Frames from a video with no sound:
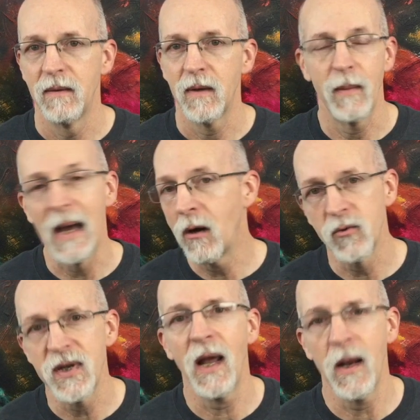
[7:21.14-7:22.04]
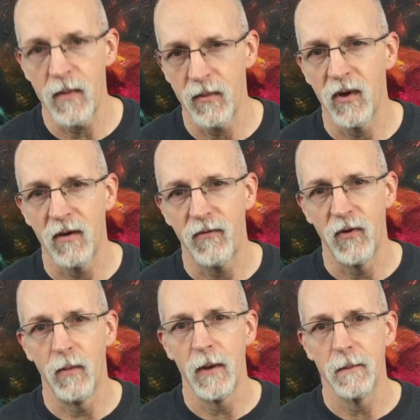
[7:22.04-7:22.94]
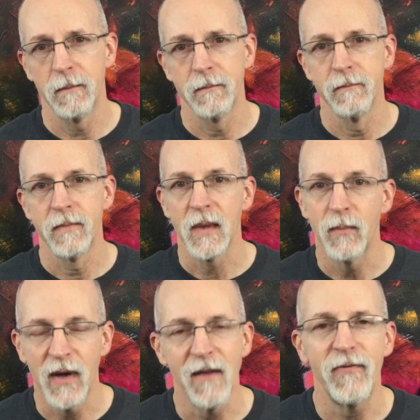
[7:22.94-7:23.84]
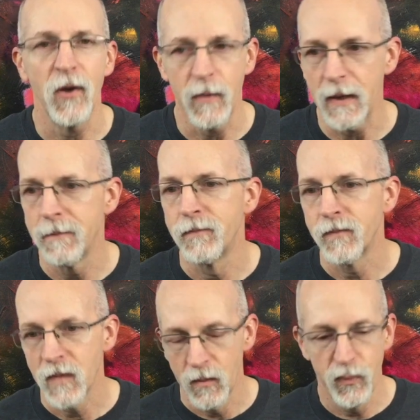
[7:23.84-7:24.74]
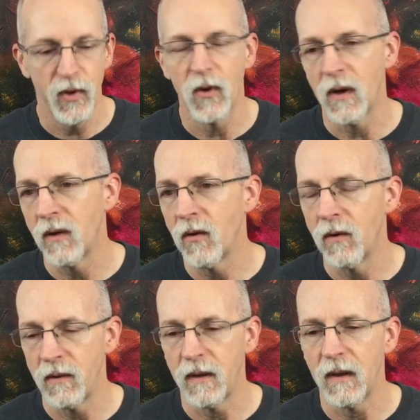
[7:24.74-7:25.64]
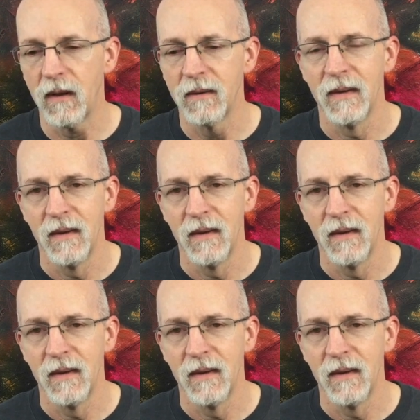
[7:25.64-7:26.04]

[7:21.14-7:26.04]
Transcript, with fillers: Right? I don't tell them I'm going to film it, but I film it, put it on a little, uh,